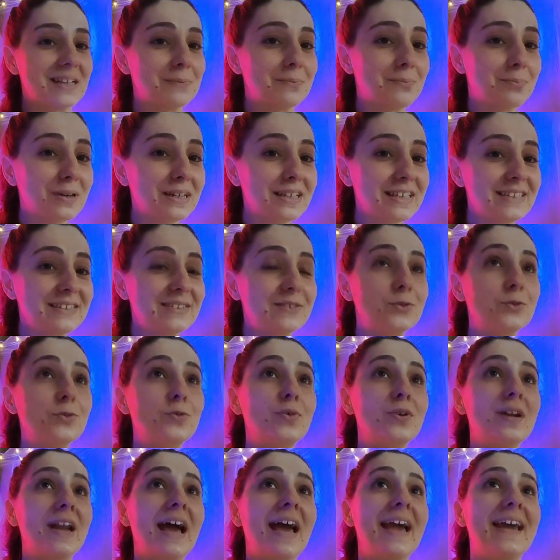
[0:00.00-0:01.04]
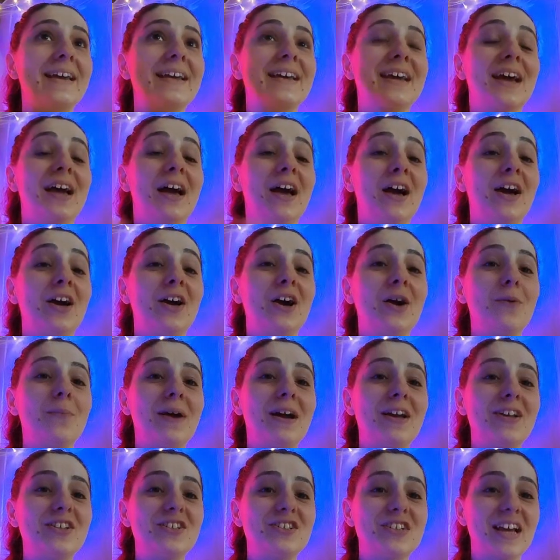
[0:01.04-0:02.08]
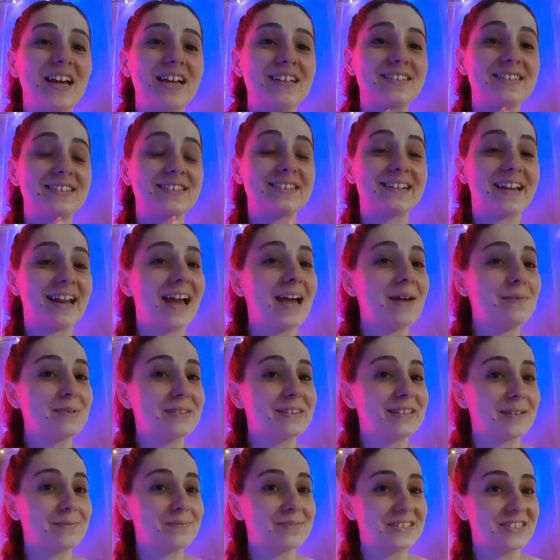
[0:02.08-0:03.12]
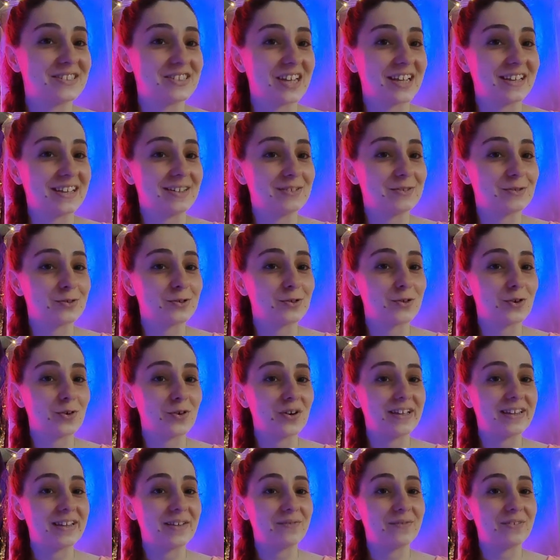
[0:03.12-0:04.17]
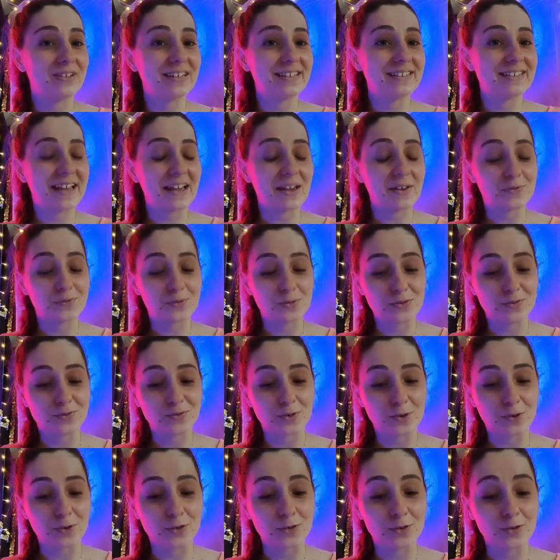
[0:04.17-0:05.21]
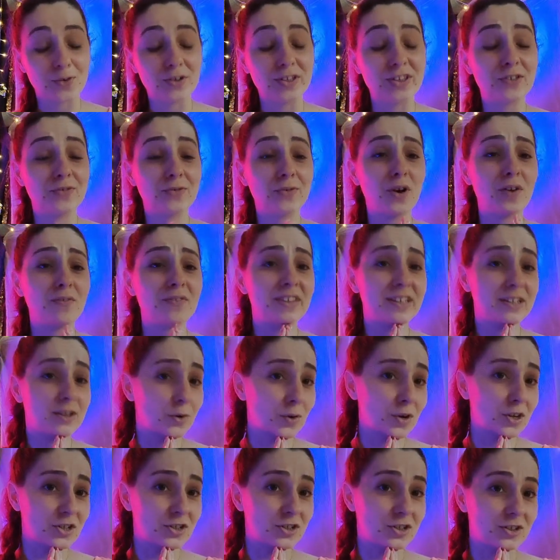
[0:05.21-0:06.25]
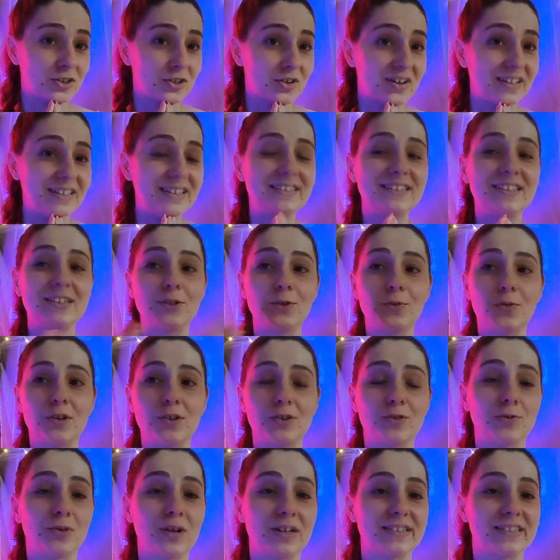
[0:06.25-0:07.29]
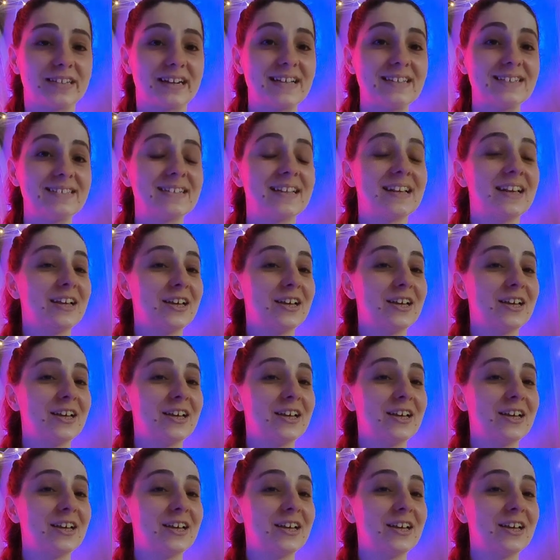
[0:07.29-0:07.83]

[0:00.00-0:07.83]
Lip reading: Please do like, comment, share, subscribe. It helps this channel to grow and I'm very thankful for you. And if you have any question or anything you want to address,